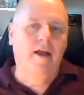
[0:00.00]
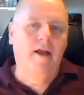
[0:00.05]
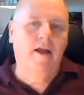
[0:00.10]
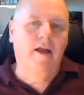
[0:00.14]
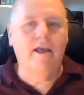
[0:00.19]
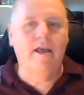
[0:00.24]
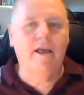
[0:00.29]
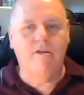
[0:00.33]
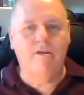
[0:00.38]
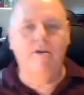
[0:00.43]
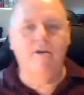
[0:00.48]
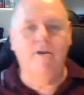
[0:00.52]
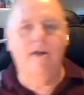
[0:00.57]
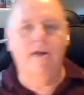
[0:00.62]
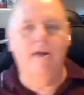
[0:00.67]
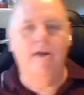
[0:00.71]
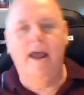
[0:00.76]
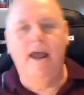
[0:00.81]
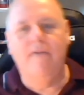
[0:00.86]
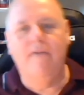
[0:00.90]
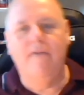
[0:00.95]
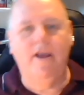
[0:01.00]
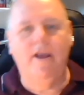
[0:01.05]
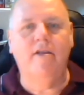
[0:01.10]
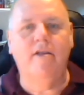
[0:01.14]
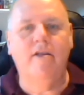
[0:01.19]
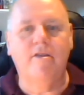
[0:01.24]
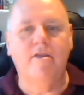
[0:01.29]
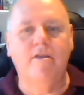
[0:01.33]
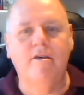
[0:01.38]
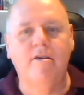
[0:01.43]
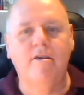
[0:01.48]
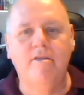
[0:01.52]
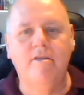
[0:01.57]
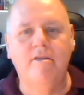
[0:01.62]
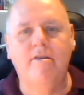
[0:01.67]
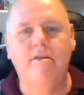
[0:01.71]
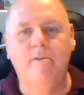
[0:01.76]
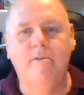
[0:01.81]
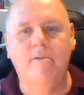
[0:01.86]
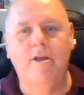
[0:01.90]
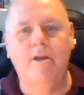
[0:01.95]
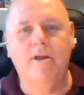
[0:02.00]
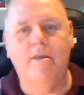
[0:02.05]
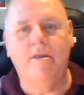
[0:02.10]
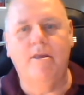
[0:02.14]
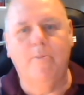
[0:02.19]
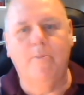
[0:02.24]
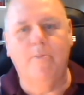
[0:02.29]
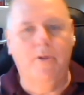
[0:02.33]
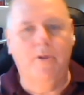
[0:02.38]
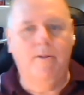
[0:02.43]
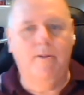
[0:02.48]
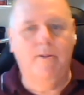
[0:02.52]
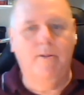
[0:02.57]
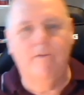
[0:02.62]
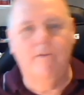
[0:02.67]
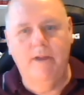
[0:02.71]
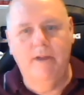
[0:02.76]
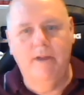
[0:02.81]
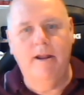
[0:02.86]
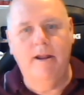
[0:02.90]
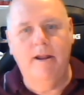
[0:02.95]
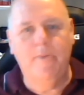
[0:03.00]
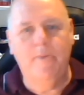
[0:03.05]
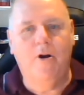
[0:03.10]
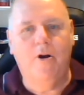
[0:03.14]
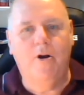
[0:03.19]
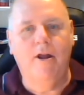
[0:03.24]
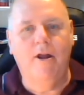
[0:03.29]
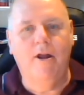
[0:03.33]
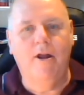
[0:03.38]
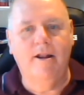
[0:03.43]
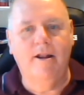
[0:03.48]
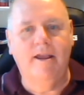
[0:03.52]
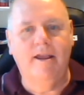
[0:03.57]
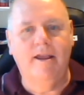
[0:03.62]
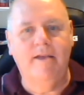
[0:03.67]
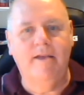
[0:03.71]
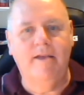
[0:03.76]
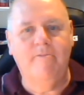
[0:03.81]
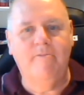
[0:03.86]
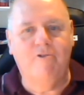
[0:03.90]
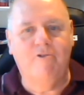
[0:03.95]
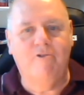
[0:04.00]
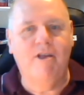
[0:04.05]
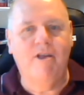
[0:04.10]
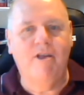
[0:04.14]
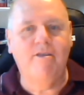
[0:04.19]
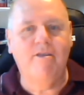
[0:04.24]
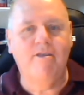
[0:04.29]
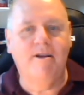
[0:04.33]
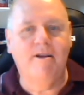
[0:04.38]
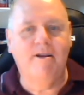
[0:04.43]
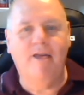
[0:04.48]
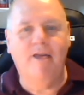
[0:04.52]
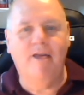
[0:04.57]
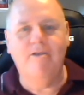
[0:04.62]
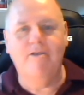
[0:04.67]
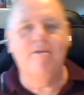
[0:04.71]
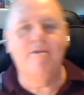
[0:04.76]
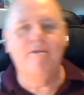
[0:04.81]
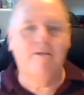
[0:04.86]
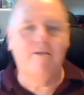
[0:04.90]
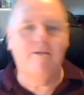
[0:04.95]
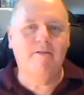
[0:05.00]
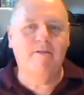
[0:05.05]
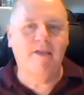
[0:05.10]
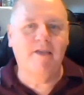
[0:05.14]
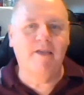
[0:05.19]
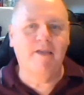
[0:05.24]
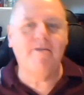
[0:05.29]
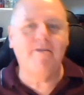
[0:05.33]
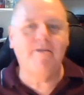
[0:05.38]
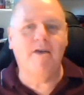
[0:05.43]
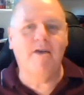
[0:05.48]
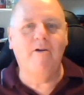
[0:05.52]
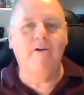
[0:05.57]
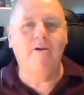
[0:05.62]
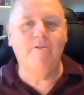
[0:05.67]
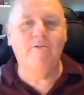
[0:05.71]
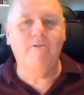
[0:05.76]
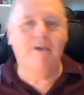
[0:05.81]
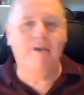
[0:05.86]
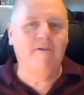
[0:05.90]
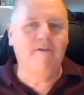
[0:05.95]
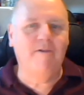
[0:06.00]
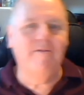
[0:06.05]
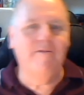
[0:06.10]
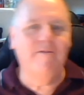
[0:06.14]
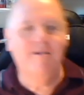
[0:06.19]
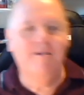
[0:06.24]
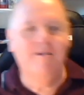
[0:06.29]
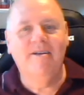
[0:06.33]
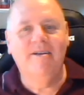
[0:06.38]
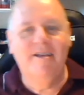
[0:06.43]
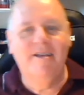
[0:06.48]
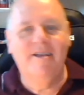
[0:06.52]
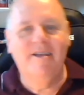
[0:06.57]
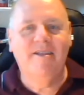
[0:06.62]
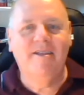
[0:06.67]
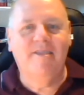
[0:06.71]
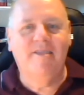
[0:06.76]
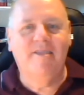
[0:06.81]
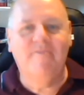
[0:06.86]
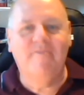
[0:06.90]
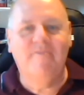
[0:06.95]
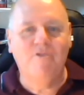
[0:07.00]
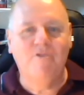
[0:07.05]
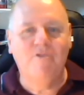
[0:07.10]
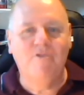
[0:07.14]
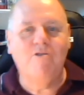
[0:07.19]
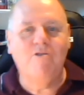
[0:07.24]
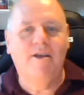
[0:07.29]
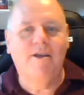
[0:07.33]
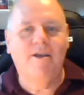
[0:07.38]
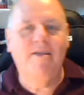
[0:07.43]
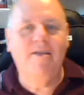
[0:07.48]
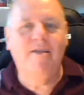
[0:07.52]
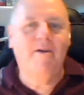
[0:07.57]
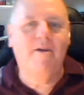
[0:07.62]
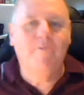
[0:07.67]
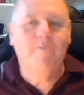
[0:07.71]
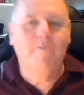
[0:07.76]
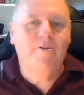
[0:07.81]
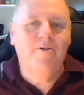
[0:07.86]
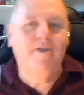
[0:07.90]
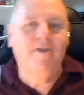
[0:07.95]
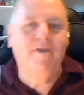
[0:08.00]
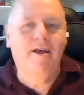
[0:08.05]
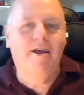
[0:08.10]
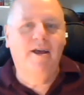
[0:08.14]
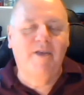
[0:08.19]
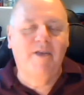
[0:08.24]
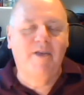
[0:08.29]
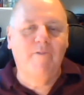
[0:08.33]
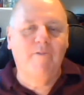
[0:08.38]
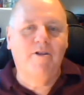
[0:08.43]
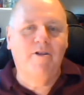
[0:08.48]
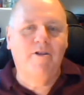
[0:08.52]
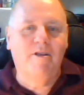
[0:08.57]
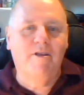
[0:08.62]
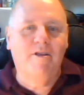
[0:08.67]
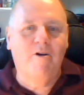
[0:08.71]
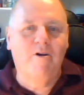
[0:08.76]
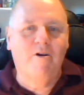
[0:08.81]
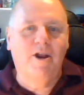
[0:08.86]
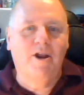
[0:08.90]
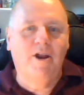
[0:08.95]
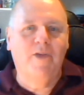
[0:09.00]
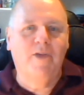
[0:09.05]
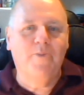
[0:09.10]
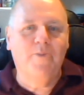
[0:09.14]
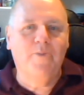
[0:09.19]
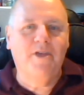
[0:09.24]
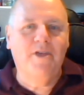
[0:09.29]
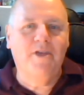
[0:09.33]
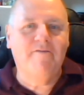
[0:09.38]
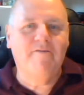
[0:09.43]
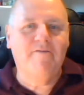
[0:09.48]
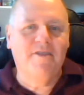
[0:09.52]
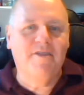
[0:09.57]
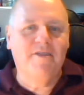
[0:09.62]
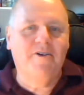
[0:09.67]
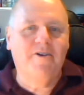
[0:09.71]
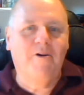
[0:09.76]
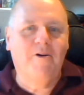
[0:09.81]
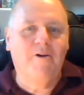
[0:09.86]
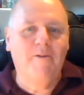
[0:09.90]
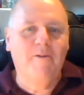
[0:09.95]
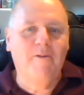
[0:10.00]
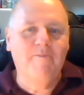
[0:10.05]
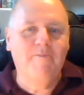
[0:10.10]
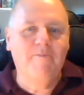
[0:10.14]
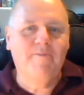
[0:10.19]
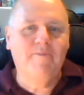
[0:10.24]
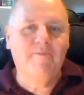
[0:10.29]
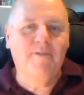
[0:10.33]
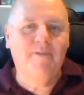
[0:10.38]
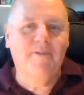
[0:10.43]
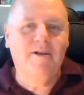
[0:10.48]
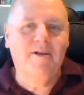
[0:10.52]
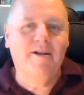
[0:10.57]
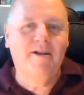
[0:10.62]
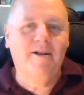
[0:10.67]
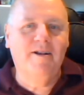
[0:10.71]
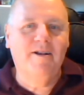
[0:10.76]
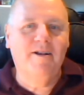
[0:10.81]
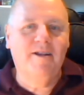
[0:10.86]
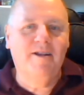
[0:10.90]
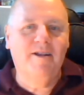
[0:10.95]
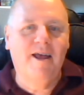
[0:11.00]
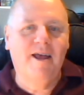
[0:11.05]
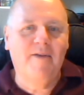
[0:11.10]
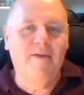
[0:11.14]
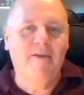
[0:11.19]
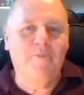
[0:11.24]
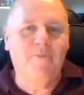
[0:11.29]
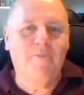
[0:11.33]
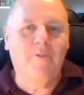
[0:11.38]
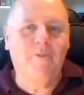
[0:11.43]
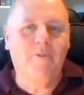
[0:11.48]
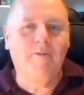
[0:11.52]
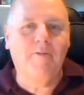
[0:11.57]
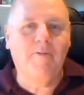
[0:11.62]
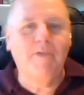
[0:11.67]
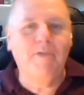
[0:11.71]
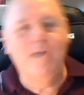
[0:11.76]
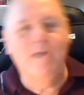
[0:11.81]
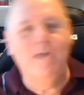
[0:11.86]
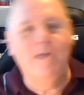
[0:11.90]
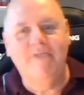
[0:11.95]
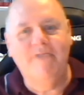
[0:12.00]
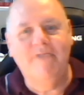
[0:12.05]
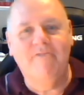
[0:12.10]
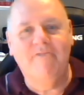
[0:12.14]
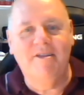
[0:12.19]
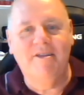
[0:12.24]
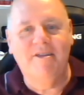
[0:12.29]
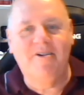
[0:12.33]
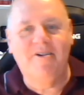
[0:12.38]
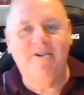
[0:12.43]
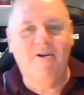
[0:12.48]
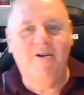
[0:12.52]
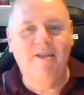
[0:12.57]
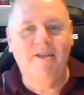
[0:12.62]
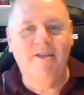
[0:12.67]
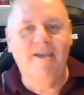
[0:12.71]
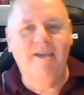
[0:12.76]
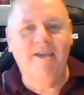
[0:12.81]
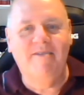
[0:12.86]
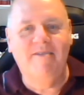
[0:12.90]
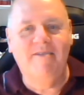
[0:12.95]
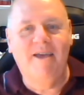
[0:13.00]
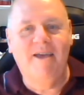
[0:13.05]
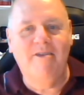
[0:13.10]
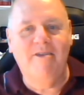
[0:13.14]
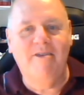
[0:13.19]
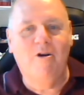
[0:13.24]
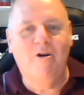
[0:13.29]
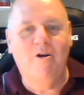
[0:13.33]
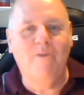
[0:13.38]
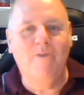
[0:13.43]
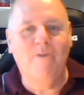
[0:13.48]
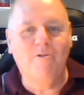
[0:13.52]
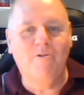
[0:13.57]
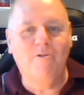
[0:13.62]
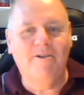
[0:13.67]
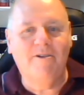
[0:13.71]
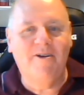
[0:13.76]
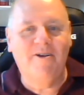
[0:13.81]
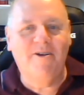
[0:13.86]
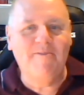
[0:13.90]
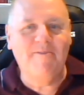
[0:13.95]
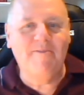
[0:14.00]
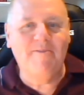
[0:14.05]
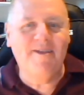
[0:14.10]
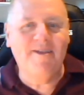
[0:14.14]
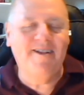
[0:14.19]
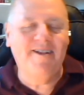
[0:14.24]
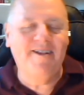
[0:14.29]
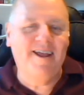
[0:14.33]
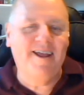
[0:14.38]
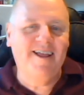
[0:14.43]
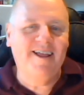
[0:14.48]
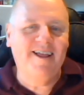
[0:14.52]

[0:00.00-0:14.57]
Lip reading: and I guess you're going to have inconsistency where some people are really brightly dressed and others less. So visually, they would compete for the time and probably win for the time, the eyeball time, than